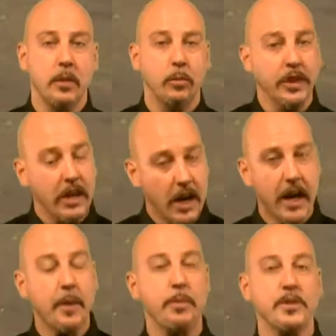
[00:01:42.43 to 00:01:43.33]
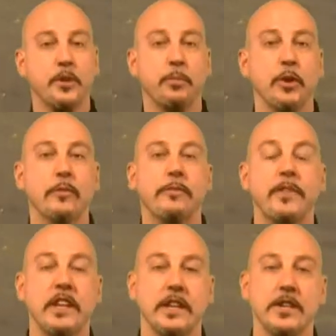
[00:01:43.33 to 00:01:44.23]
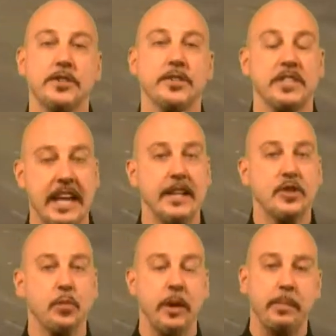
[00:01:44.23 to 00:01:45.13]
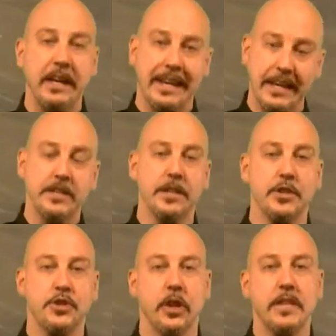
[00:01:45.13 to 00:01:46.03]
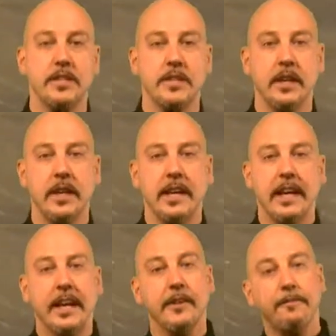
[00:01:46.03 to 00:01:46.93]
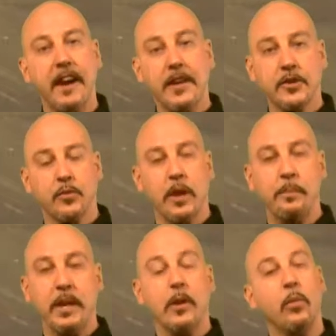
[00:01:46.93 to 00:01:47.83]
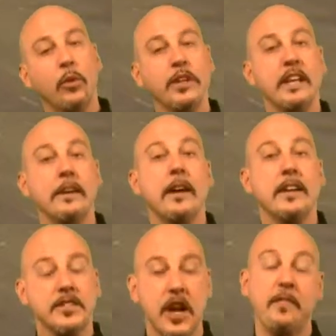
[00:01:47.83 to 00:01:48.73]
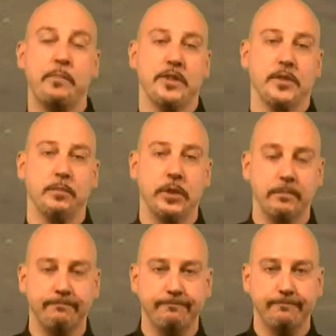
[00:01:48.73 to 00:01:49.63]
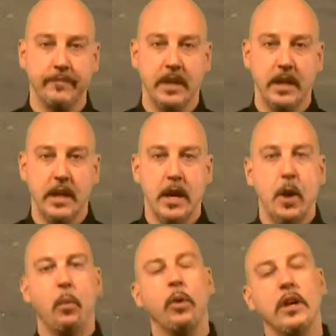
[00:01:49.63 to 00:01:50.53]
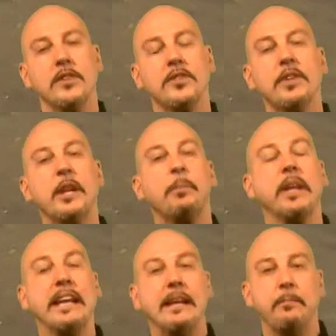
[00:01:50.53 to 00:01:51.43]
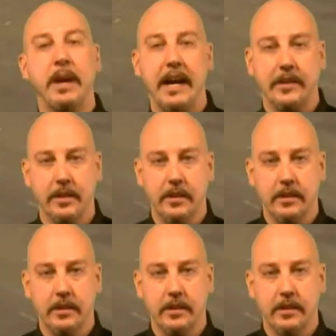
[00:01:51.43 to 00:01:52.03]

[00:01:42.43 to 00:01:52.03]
We'll need a hard bristle broom for the initial sand sweeping into the joints, and the final sweeping, we'll need a soft bristle broom. We'll also need a plate compactor.